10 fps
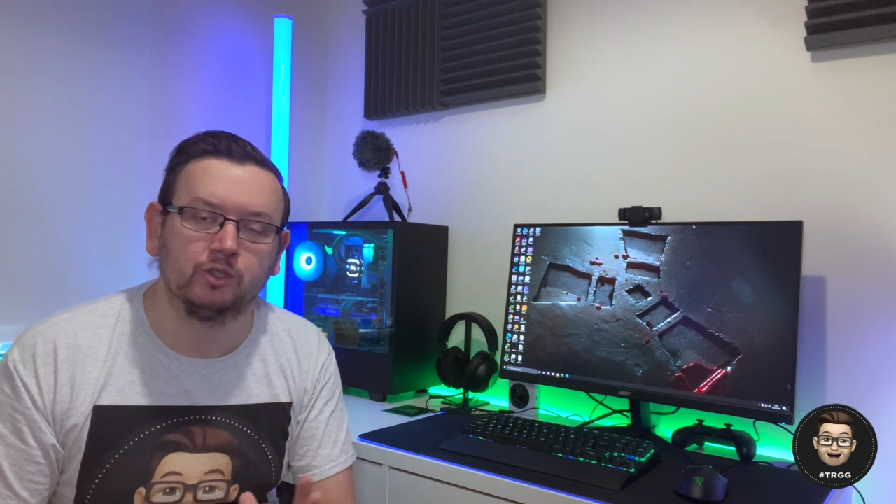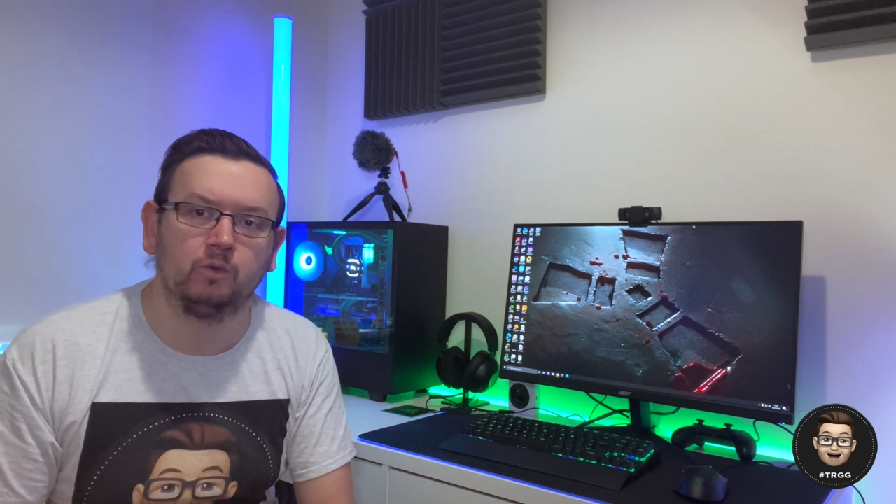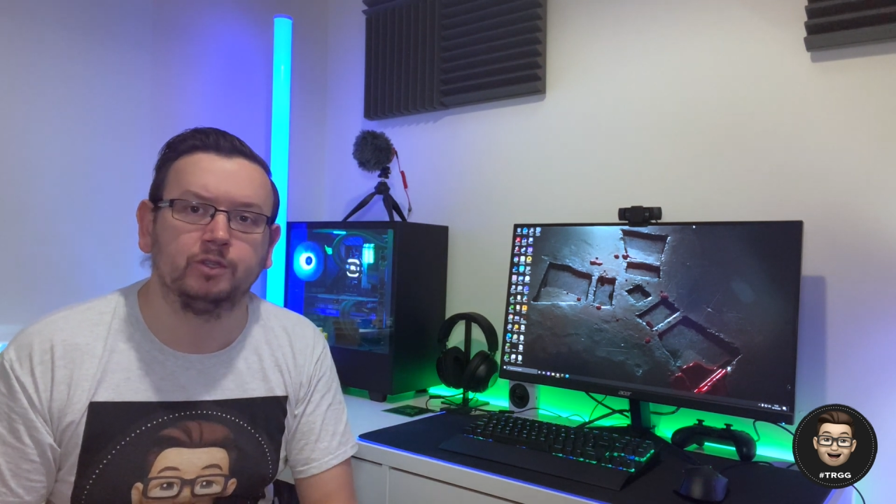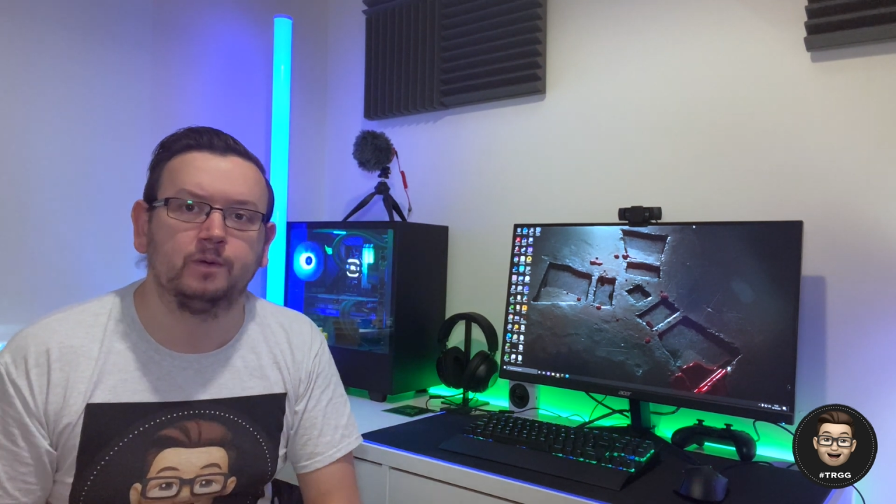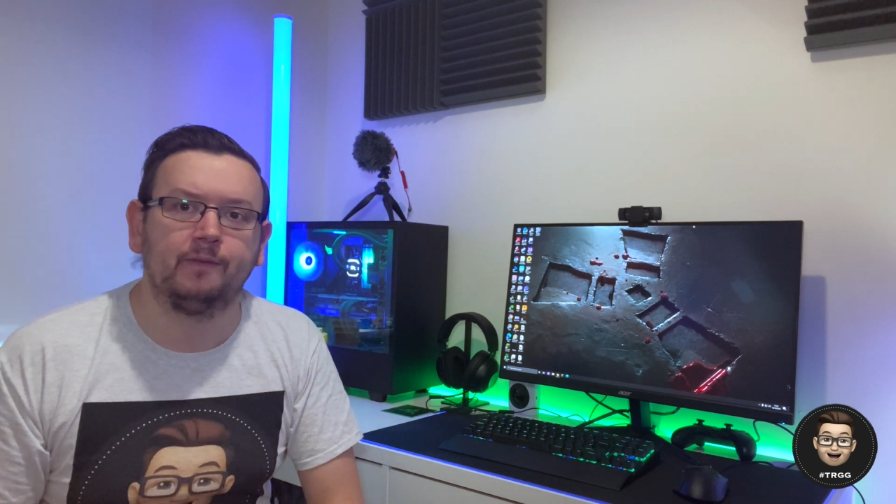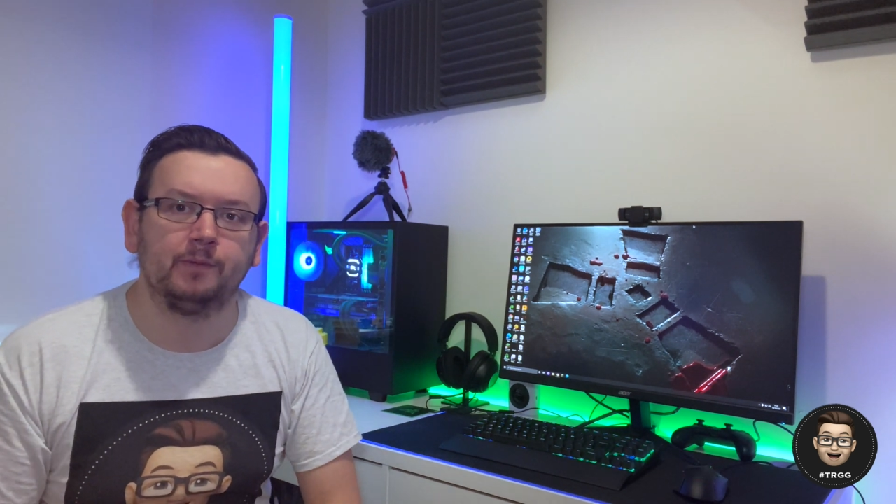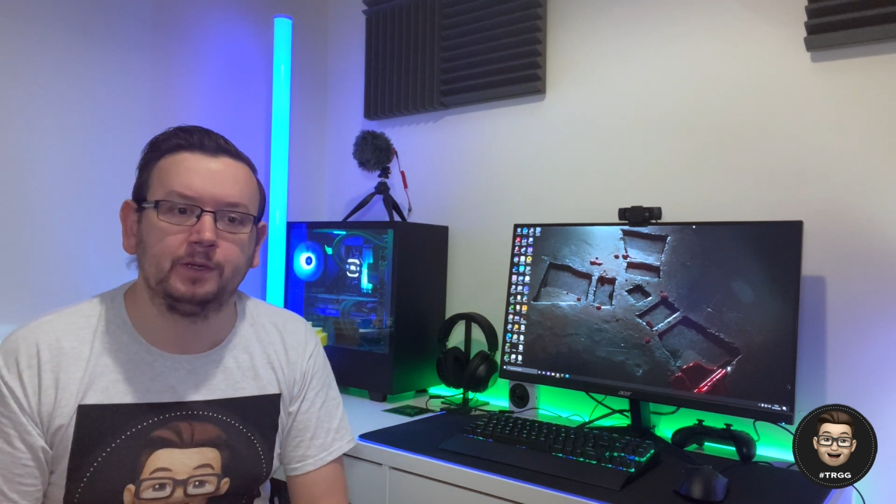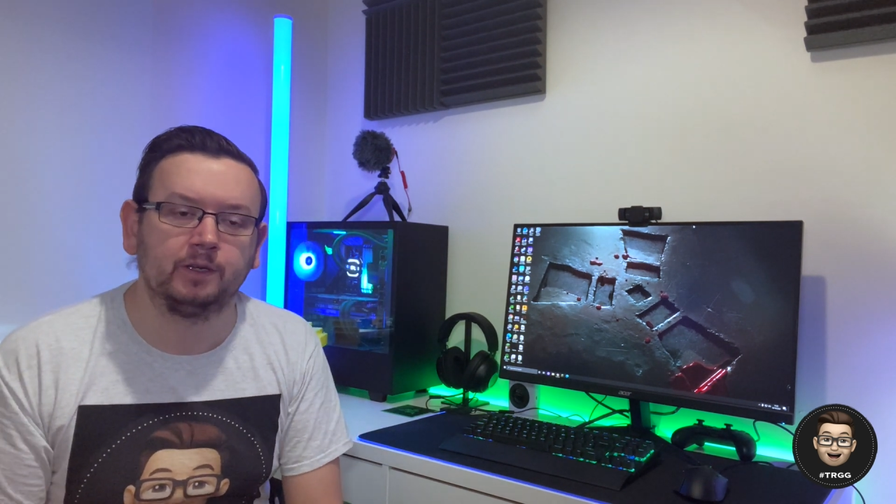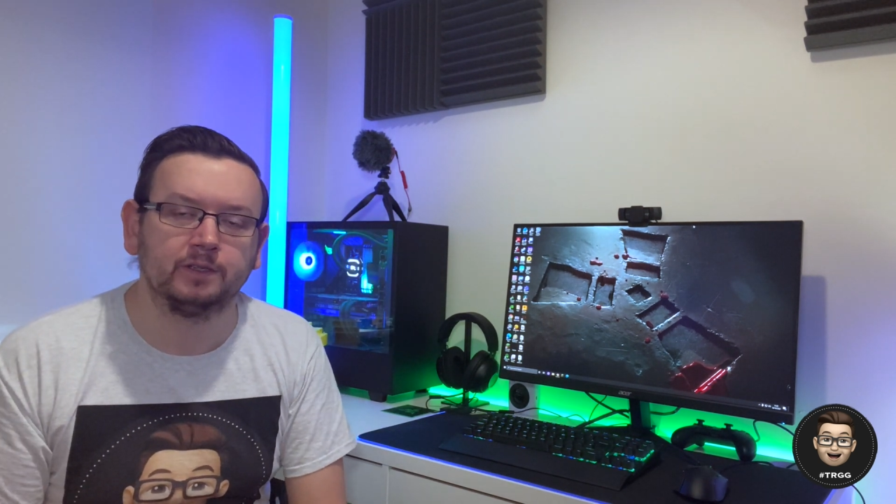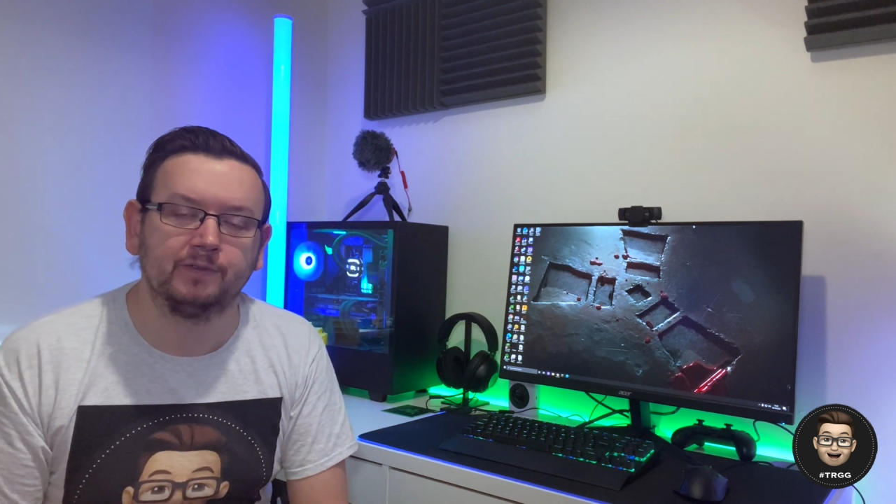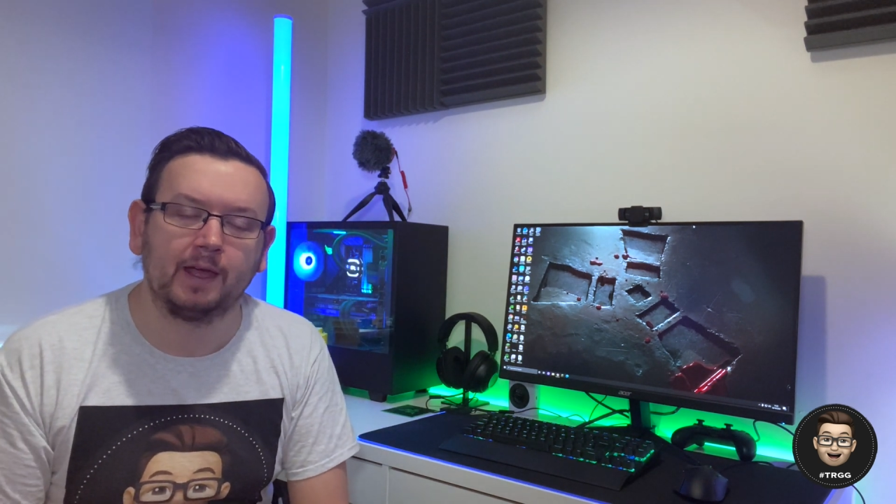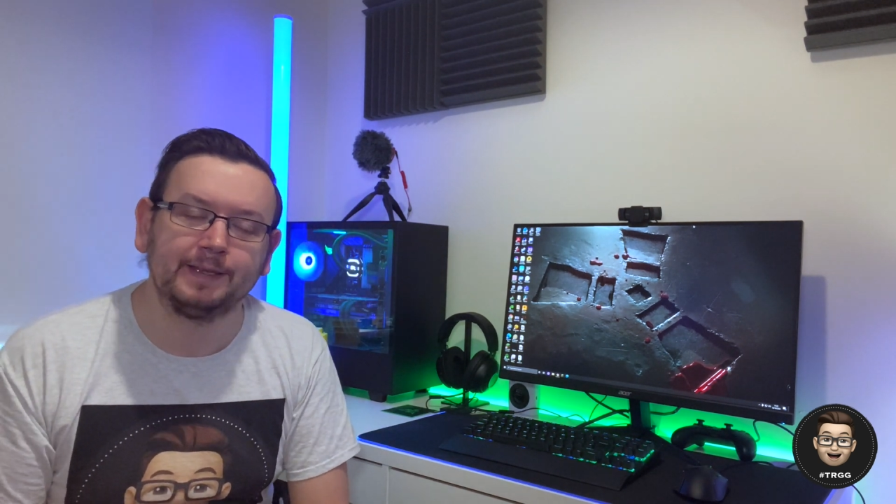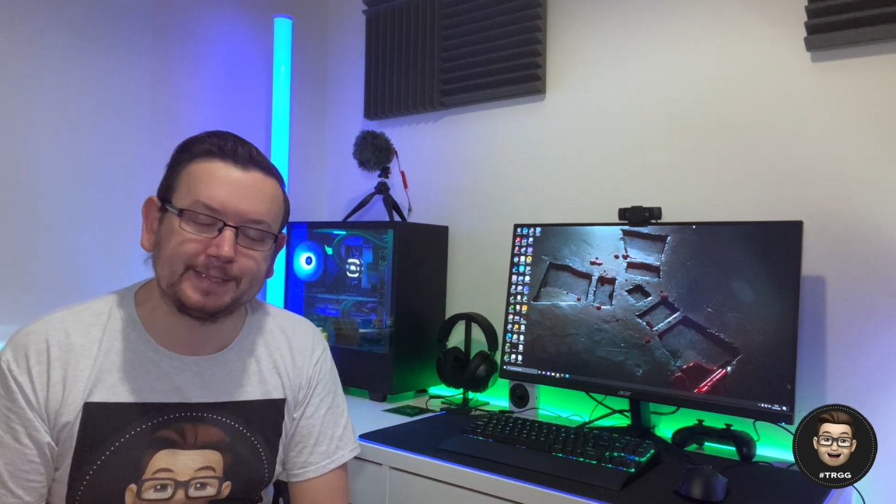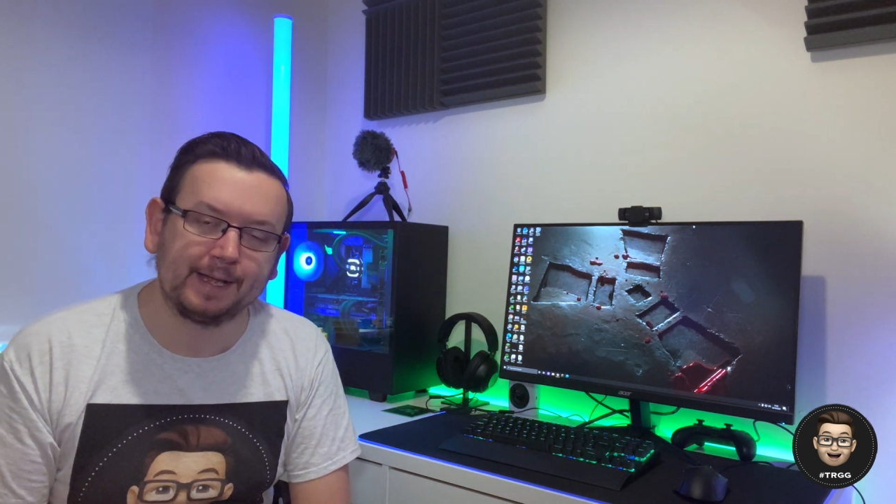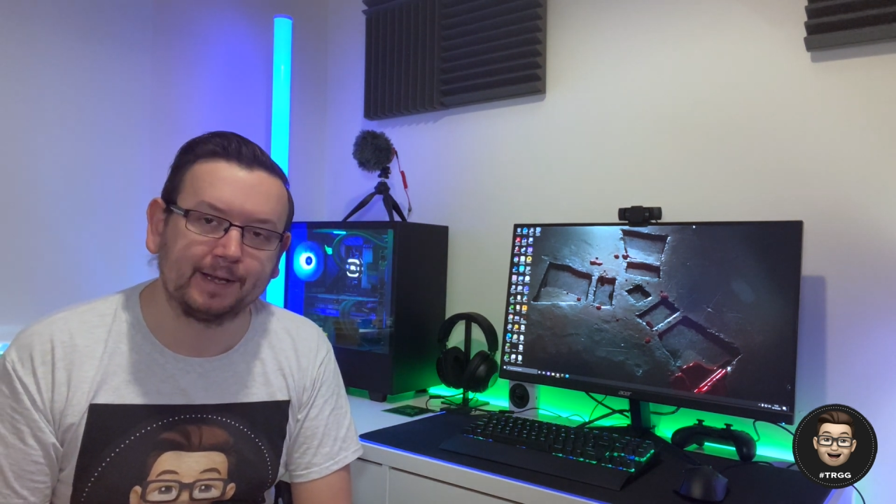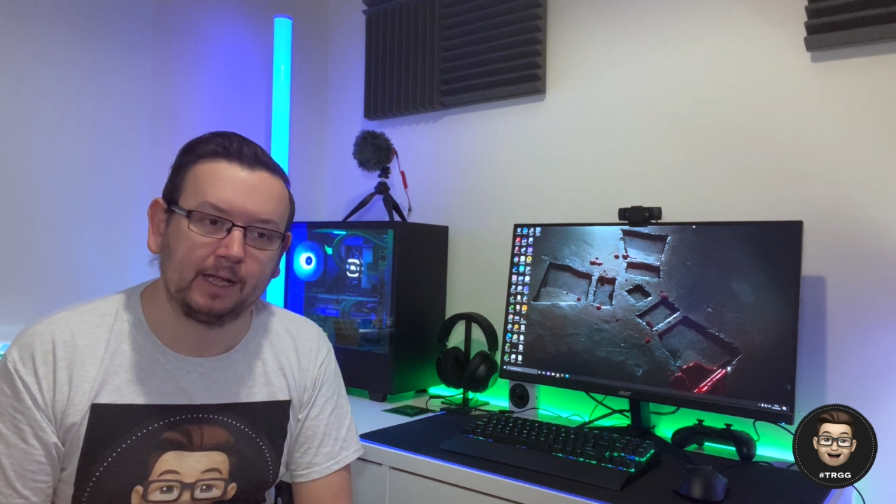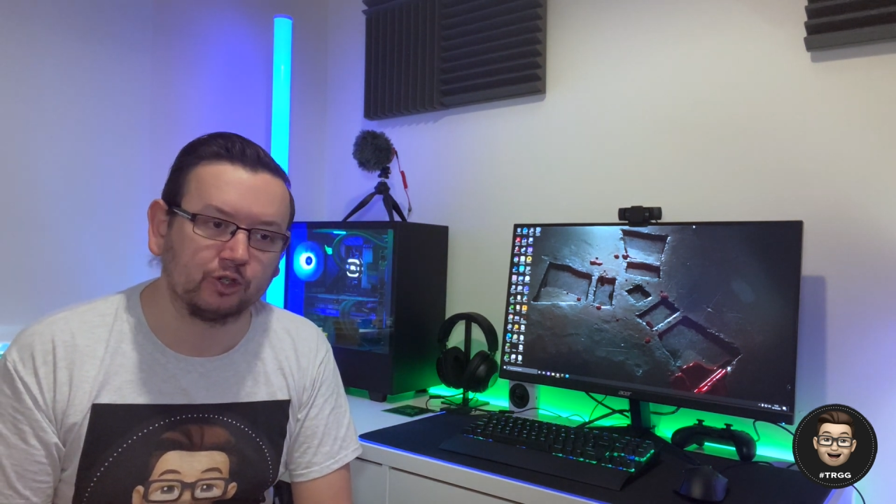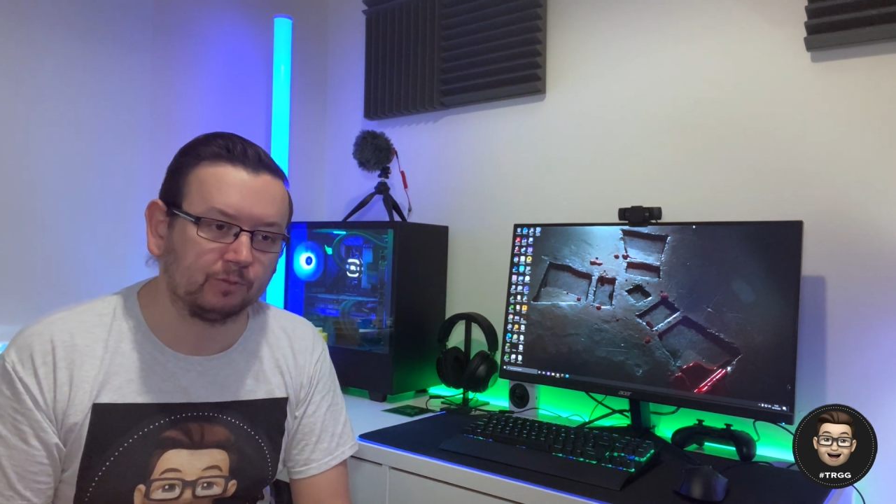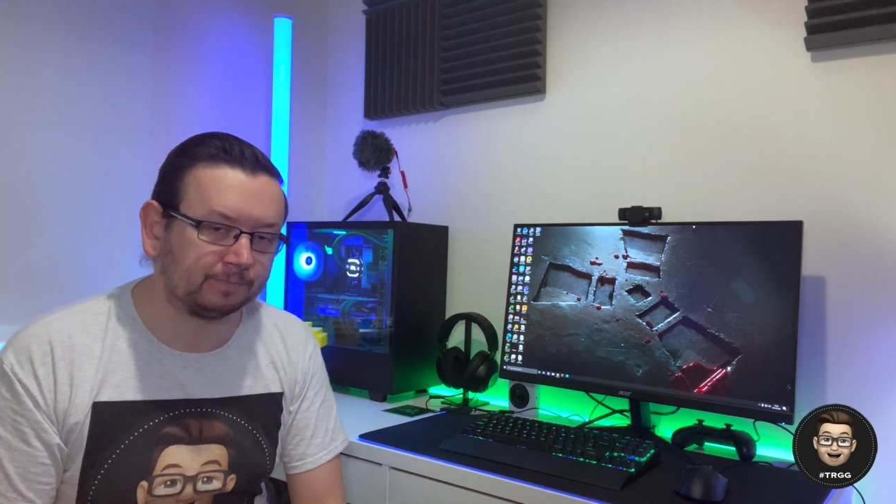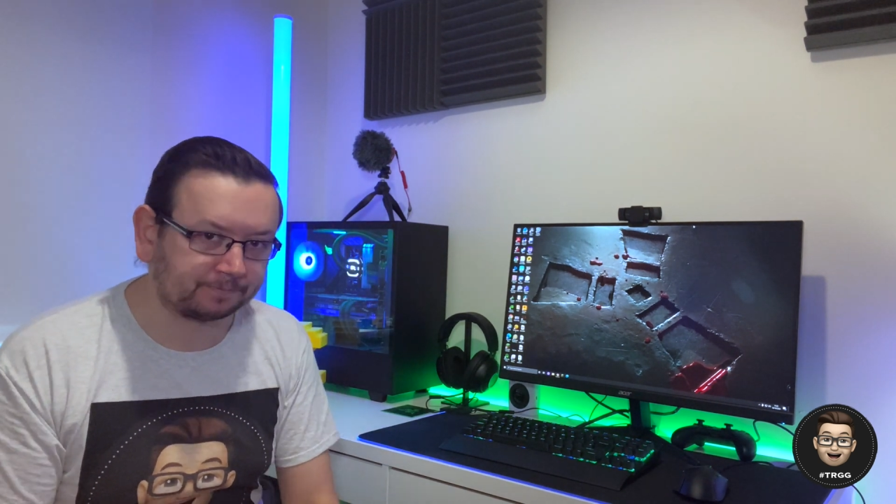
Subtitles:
whatsoever because of that internet connection.